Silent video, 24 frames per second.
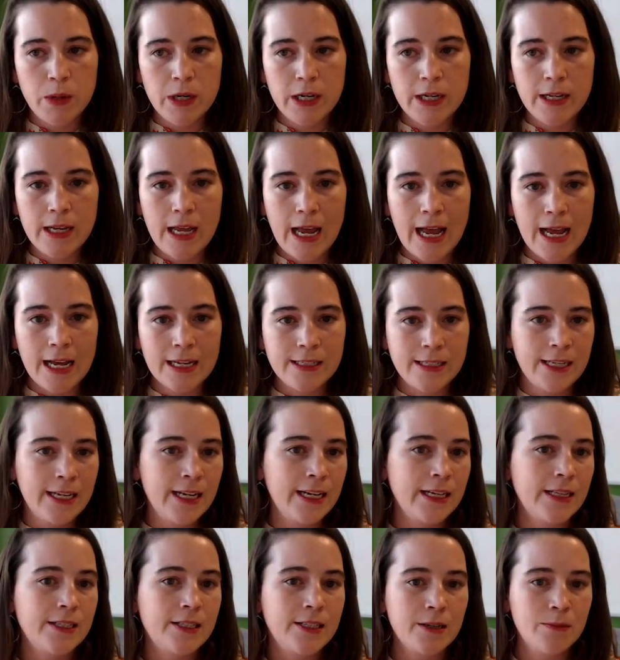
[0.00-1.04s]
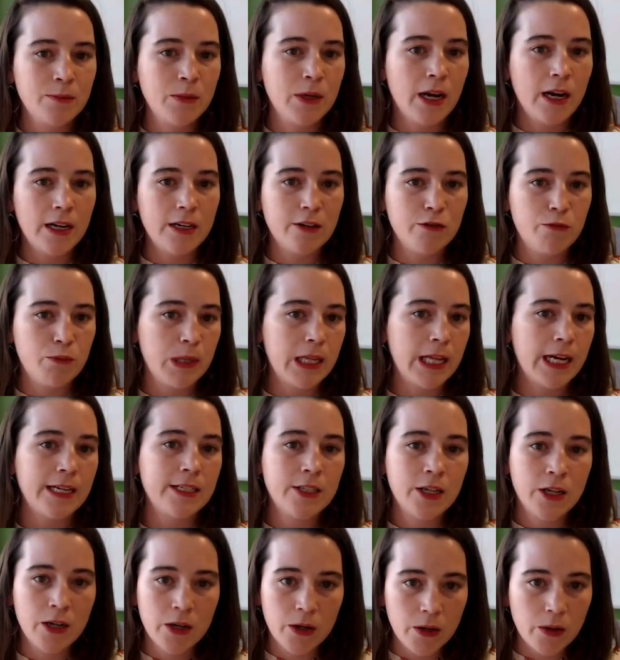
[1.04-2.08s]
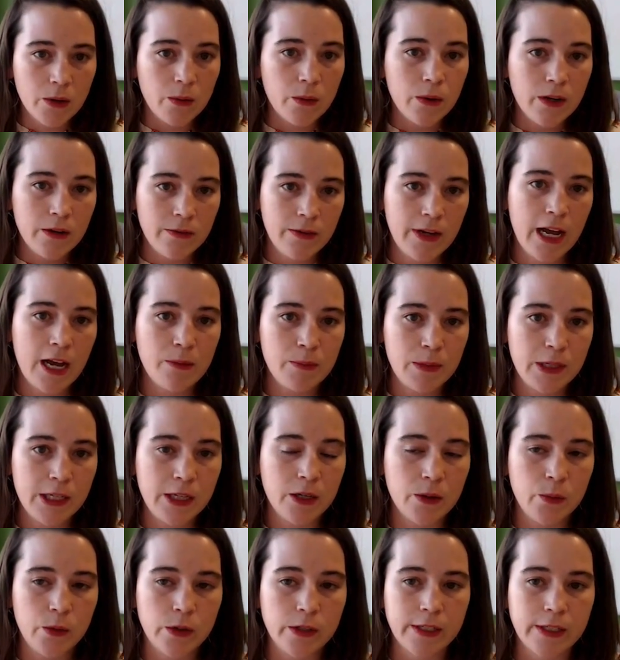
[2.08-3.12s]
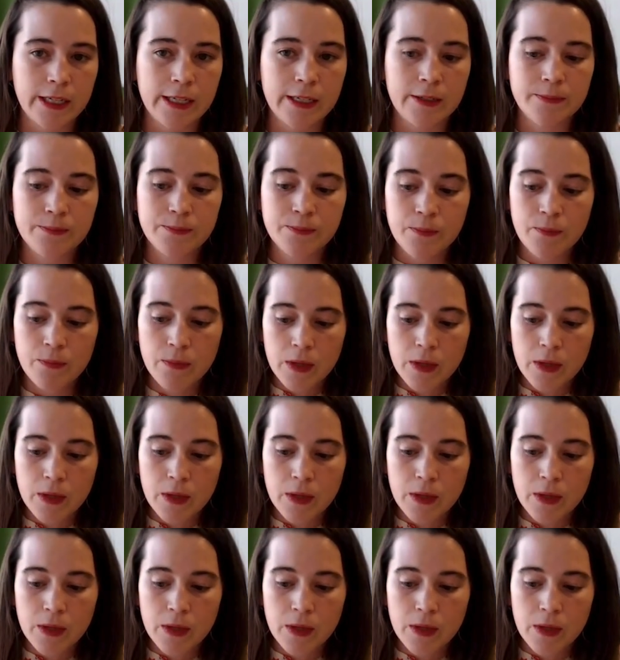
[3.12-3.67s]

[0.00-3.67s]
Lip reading: but has hit some kind of plateau of how many are working?